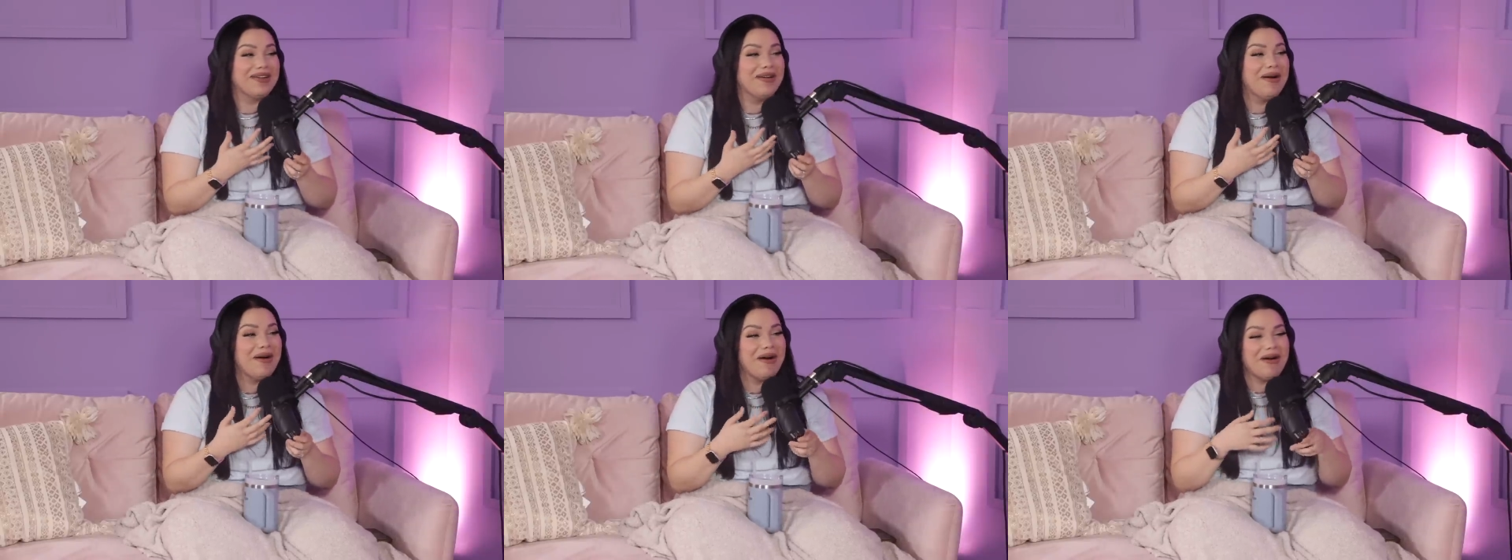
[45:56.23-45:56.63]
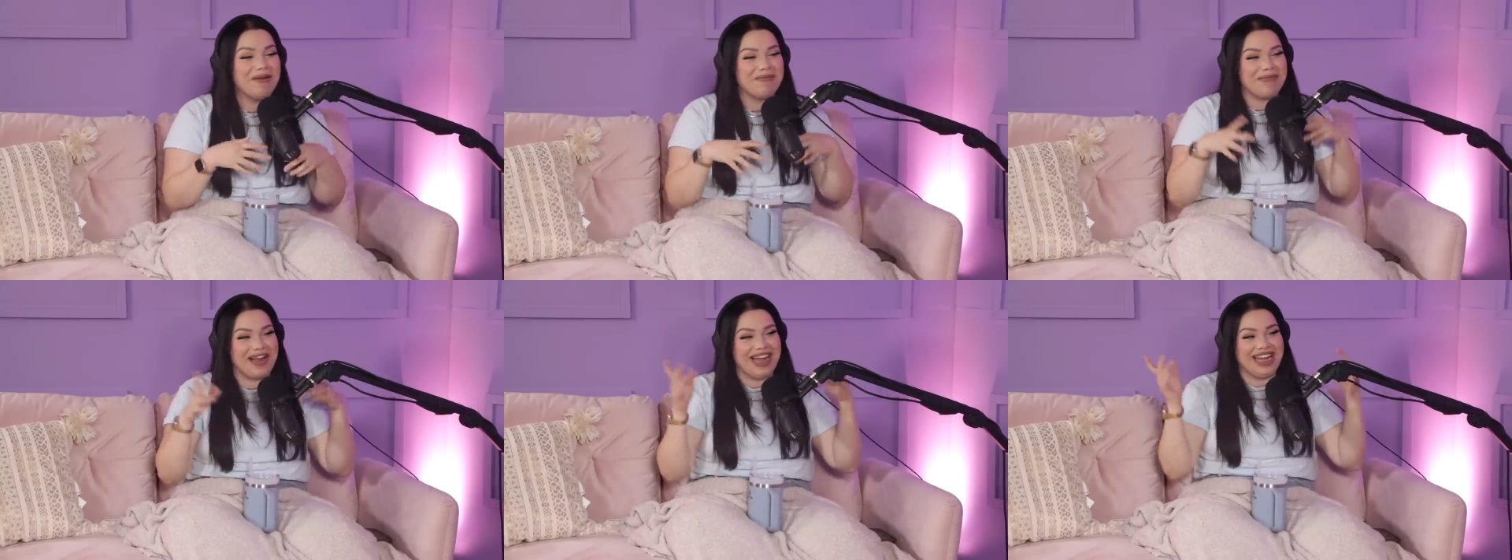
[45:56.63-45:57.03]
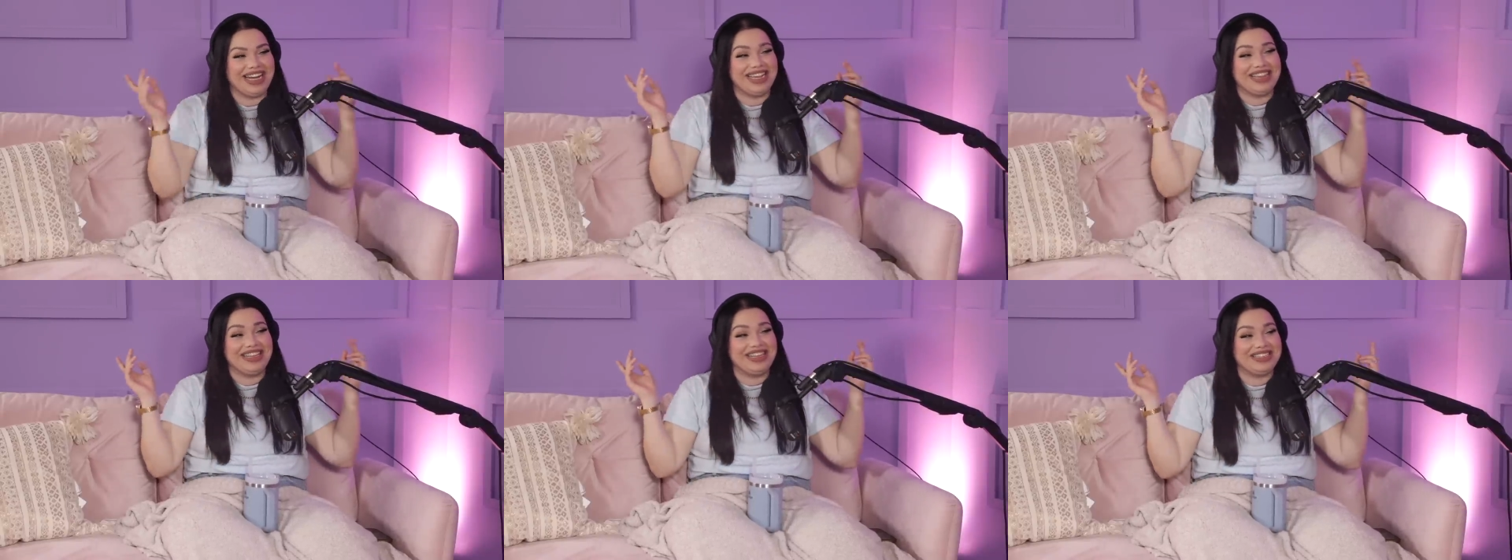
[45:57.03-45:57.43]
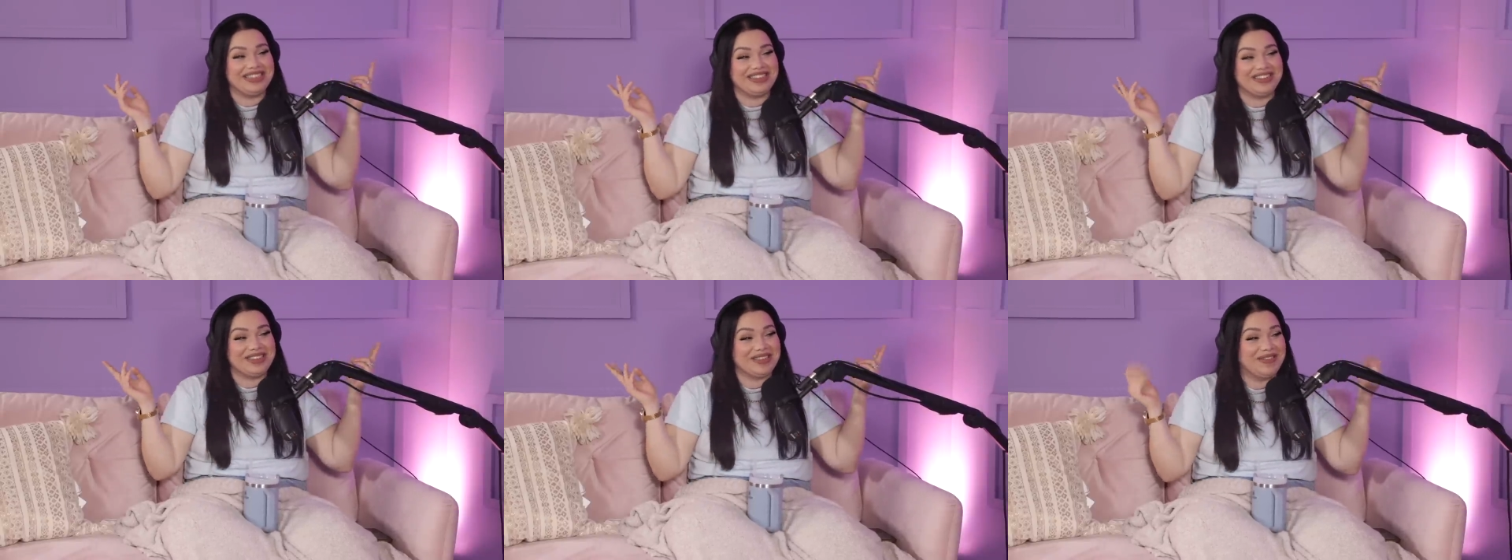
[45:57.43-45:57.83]
No, Brian, I think
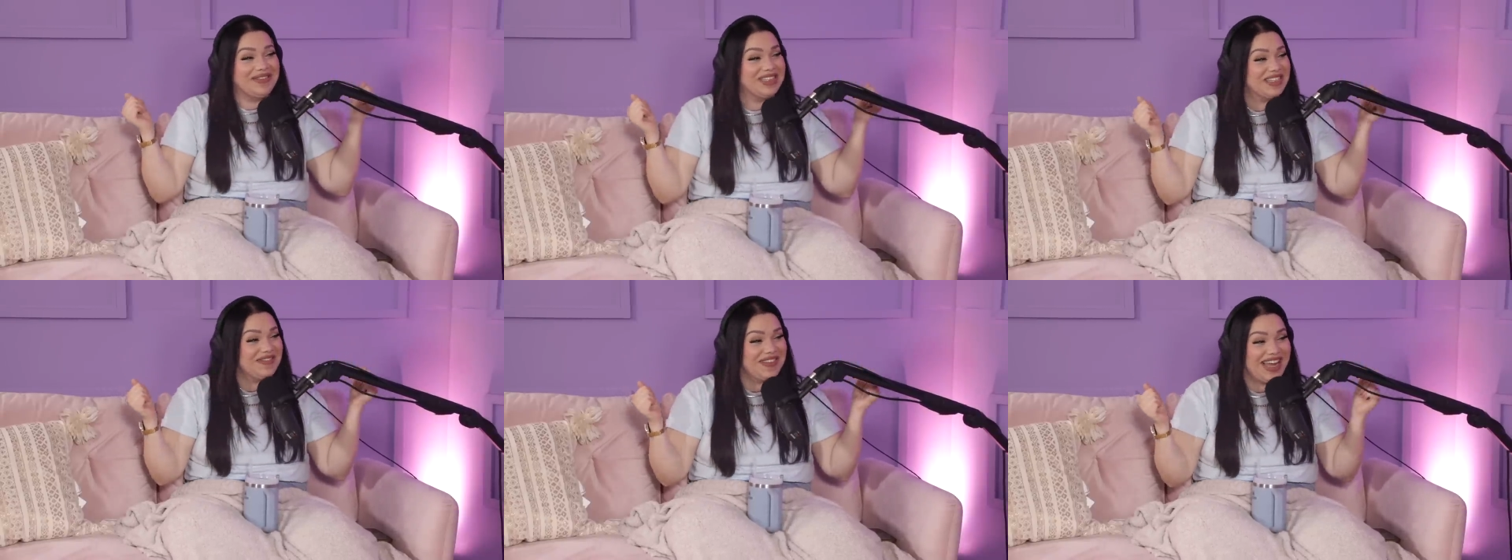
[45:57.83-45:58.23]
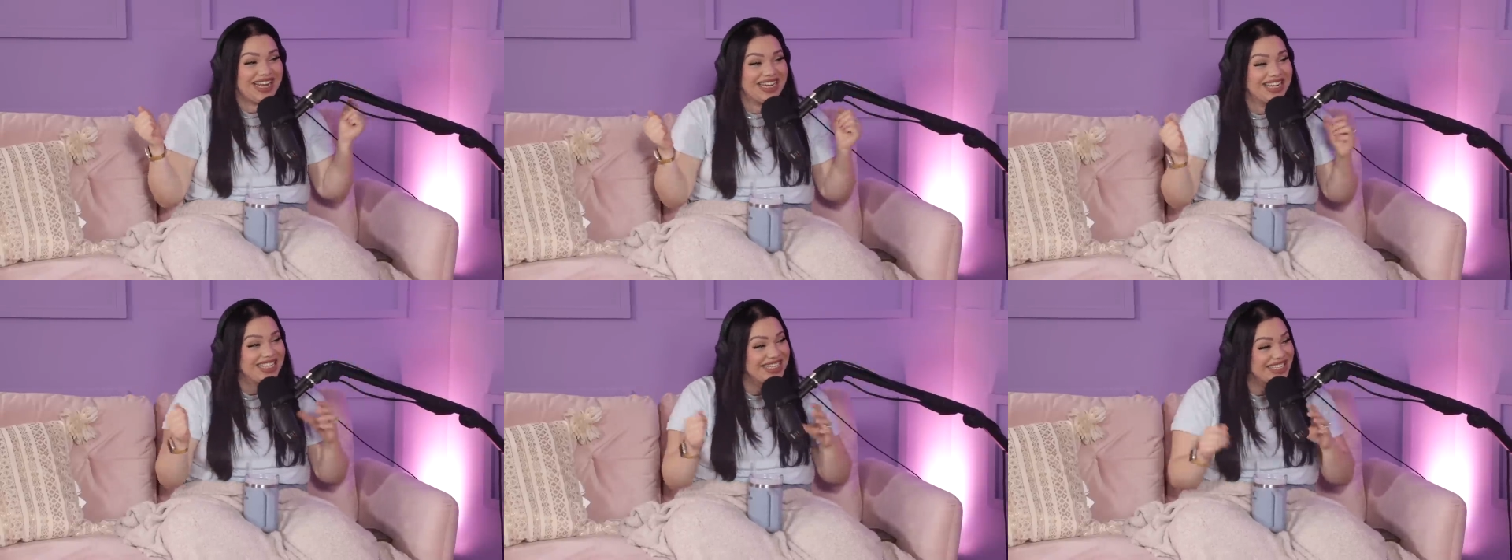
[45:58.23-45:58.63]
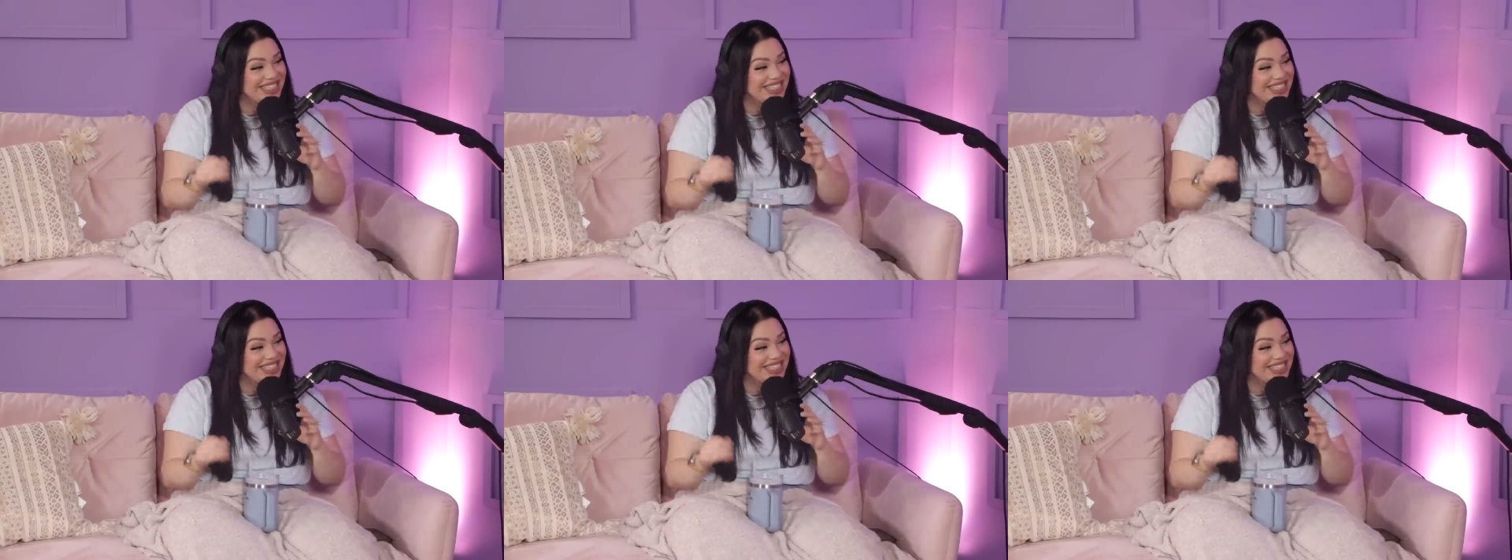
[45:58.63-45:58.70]
took so much advantage.